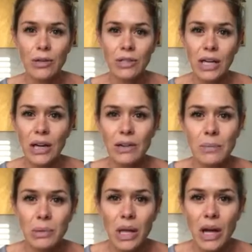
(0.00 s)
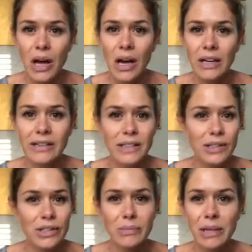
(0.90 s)
you to check out the blog. This
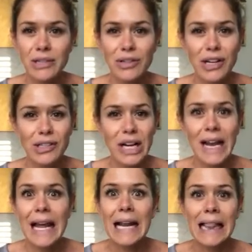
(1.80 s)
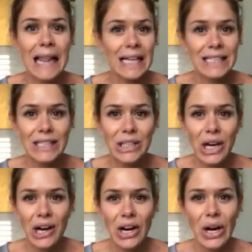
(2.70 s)
is just my introduction. I got a lot to
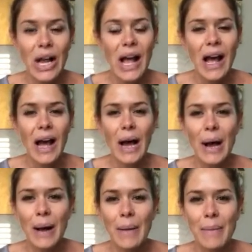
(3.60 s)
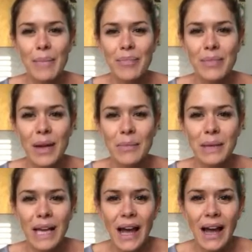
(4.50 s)
share.
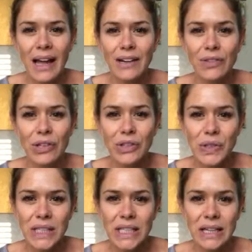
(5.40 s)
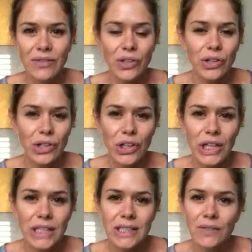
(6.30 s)
But yeah, and if you're interested, if you're
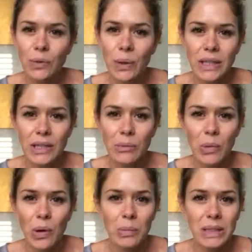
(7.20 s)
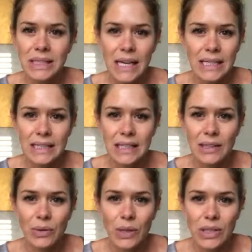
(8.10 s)
curious, if you want to hear more, please ask in
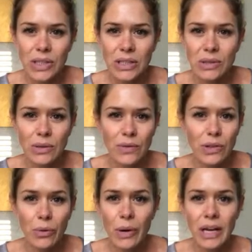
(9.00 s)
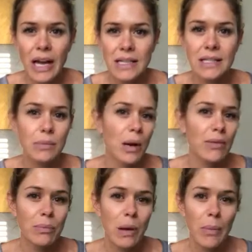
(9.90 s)
the questions, or if you don't want to ask
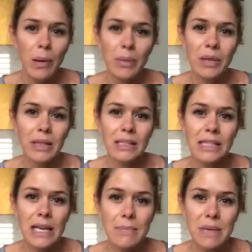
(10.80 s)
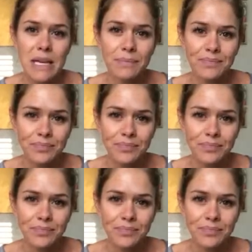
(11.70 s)
publicly, DM me.